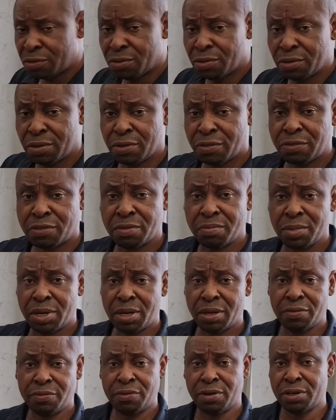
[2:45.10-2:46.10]
do the
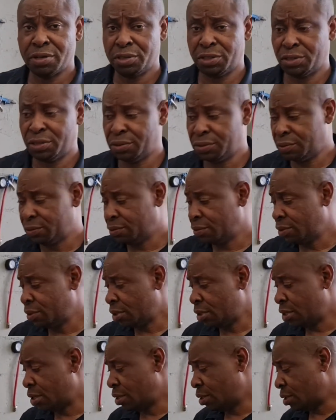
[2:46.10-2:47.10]
similar functions.
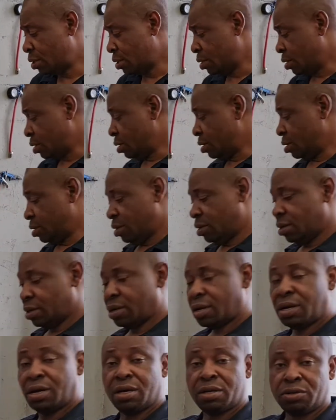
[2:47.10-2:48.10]

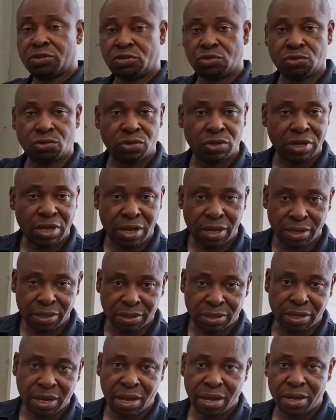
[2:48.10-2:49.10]
Control the
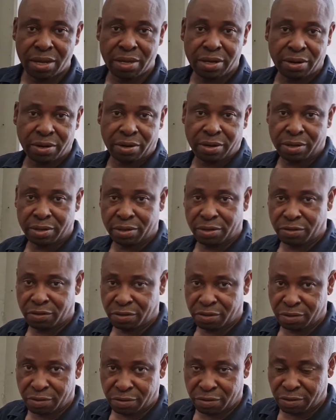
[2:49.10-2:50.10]
entire air conditioning